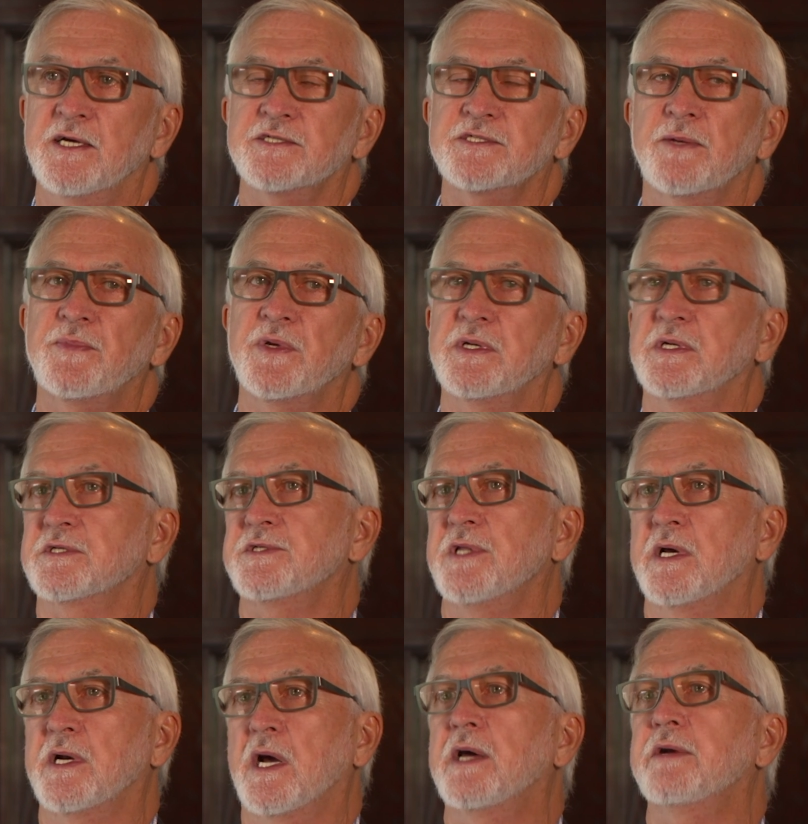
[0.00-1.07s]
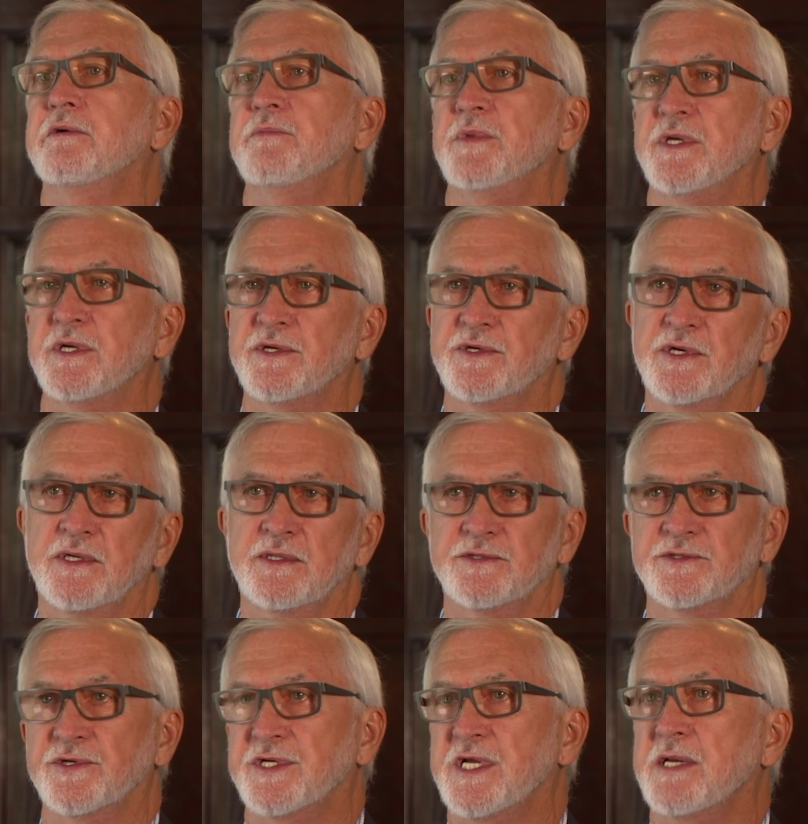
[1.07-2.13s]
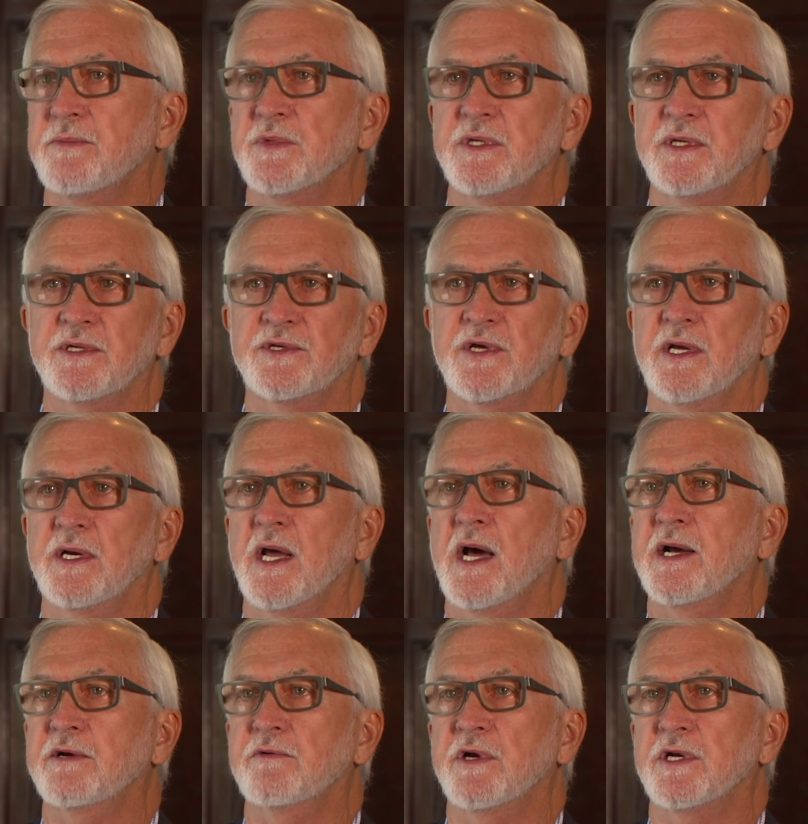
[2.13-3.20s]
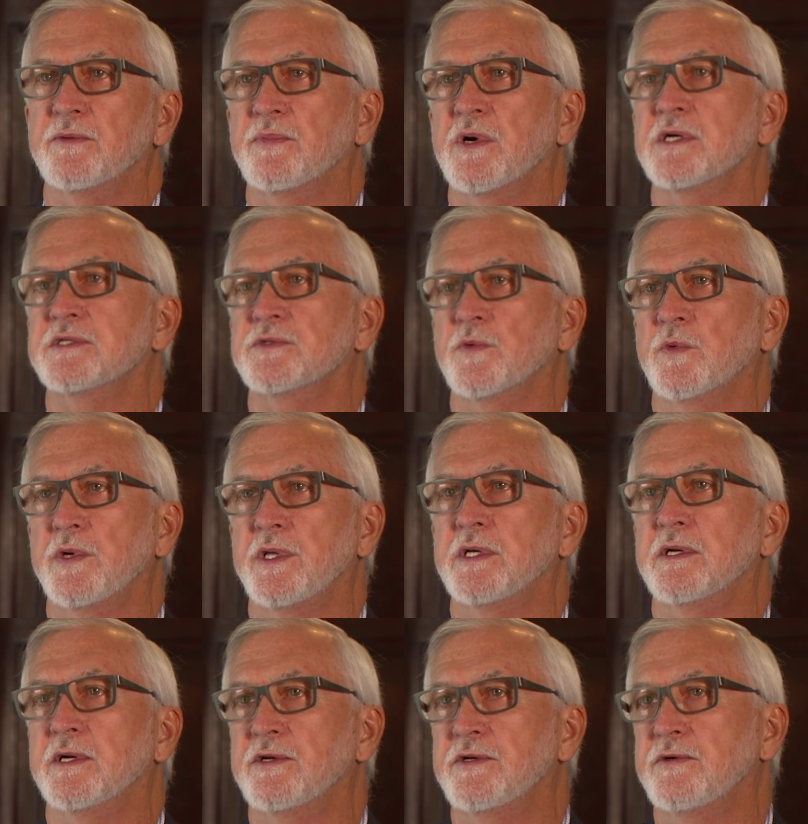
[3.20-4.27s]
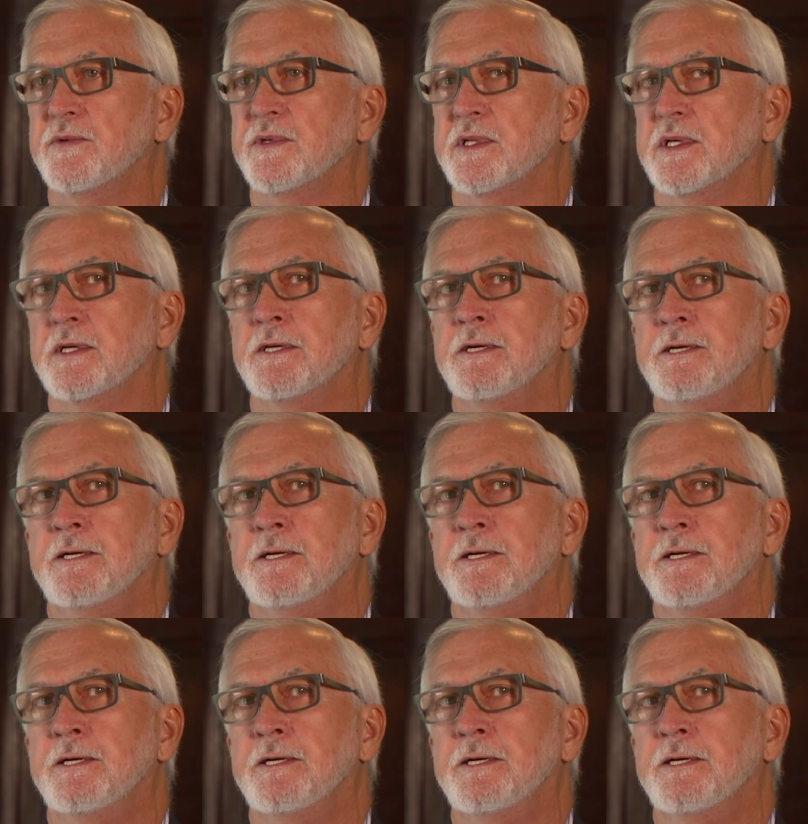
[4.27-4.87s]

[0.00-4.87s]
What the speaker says: something that's not 100 million tons or a 10 million ton high-grade deposit? What are you going to do with it?